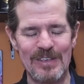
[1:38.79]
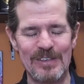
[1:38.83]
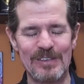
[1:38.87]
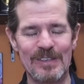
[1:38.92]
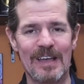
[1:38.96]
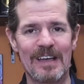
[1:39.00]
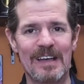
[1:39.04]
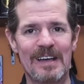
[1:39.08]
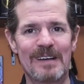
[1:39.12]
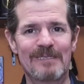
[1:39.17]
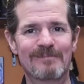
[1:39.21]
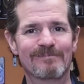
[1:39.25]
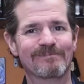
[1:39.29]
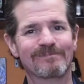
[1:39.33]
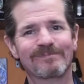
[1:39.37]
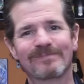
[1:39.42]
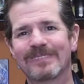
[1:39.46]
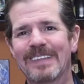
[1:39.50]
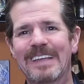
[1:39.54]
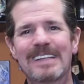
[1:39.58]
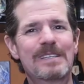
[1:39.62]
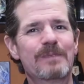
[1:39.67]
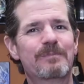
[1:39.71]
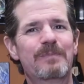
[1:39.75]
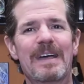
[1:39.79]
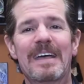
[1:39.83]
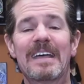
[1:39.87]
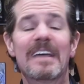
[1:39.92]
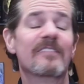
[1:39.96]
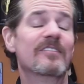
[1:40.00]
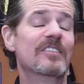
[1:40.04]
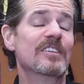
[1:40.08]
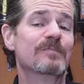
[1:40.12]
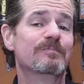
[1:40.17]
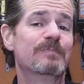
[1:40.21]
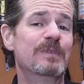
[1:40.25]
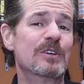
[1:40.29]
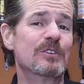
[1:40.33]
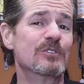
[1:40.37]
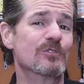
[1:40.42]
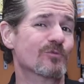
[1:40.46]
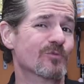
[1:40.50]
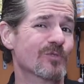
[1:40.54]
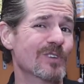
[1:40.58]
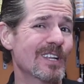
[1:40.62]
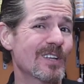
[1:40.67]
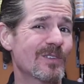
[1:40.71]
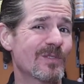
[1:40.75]
it depends. If this beer
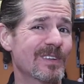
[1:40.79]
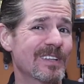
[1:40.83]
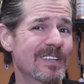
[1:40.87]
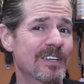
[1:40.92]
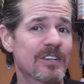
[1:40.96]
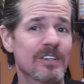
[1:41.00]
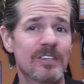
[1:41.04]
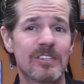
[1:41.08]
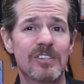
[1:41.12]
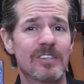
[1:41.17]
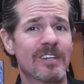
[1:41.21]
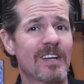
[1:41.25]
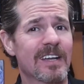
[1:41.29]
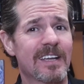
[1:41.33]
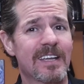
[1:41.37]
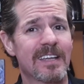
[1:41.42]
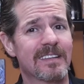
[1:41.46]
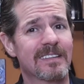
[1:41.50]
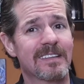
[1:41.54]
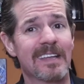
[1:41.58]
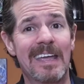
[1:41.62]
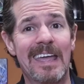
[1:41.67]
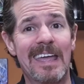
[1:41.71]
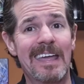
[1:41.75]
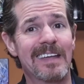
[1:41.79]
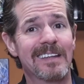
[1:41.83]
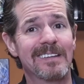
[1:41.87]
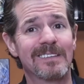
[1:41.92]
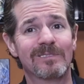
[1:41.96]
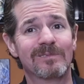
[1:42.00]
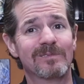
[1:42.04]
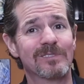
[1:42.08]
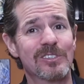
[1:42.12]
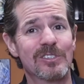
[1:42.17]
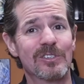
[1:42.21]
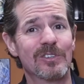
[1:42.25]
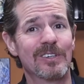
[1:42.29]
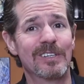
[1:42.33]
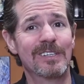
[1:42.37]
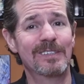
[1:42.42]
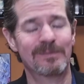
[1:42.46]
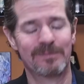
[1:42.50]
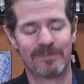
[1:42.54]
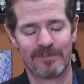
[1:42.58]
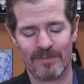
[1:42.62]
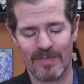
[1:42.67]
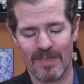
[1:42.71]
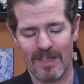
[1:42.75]
is really, really good, you're not getting the can. Sorry.
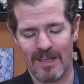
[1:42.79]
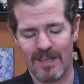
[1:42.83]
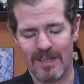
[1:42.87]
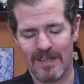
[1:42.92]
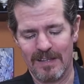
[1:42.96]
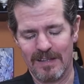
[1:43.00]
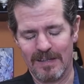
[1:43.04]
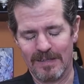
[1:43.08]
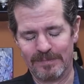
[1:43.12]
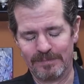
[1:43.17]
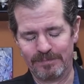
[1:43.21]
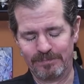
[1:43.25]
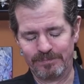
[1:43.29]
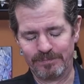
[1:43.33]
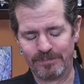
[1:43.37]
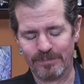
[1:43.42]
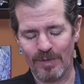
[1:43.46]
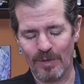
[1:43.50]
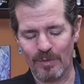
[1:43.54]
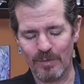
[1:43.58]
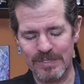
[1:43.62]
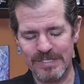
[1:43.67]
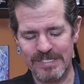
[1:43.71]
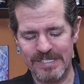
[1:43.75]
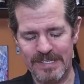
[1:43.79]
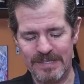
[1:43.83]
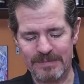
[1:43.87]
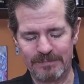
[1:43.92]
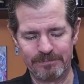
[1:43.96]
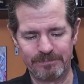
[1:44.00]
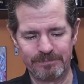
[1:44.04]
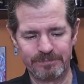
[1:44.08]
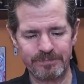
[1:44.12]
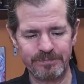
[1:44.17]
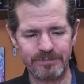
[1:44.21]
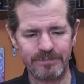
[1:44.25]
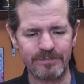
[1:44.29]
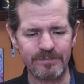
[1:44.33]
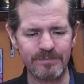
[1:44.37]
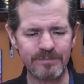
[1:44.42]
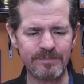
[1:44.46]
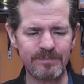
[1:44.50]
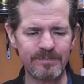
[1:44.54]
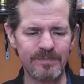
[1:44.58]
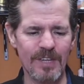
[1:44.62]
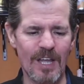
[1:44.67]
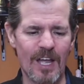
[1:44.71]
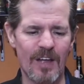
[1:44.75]
But we'll see.
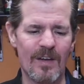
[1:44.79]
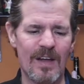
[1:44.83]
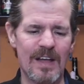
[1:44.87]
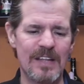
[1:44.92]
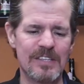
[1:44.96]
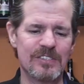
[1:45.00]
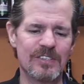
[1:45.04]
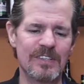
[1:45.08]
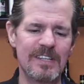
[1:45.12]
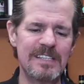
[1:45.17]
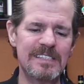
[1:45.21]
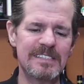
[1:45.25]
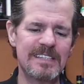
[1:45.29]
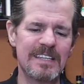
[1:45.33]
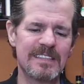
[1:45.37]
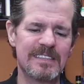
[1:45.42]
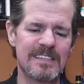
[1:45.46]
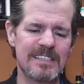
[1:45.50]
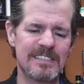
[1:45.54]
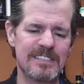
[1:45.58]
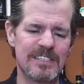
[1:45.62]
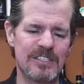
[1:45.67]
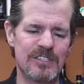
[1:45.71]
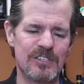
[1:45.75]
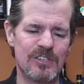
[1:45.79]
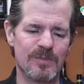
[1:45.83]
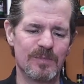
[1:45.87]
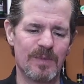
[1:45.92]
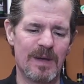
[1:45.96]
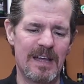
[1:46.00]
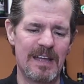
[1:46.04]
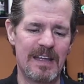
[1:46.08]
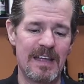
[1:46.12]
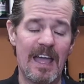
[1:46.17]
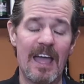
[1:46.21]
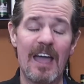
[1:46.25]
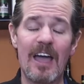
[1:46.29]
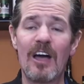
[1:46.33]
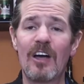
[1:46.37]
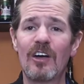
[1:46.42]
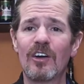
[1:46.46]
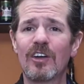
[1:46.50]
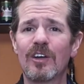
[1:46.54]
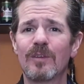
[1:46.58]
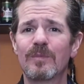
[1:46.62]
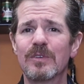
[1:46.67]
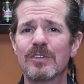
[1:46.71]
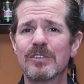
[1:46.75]
All right. So let's get this into my
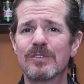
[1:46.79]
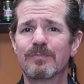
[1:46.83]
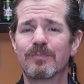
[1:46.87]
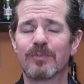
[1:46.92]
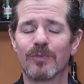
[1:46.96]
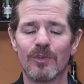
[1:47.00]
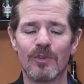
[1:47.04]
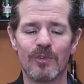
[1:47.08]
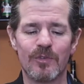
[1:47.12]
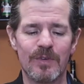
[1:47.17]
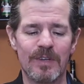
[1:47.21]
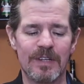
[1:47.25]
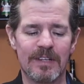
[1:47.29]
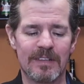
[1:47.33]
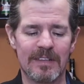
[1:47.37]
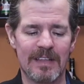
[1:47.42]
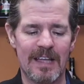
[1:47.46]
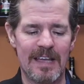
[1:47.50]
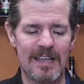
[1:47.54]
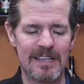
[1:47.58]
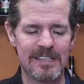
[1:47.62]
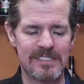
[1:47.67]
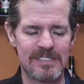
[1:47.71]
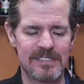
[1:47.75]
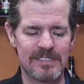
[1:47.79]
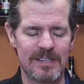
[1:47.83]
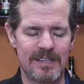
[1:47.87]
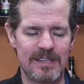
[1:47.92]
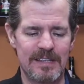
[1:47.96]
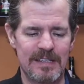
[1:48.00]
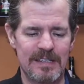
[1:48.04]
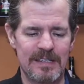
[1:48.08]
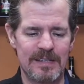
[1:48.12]
Alchemist Brewery glass,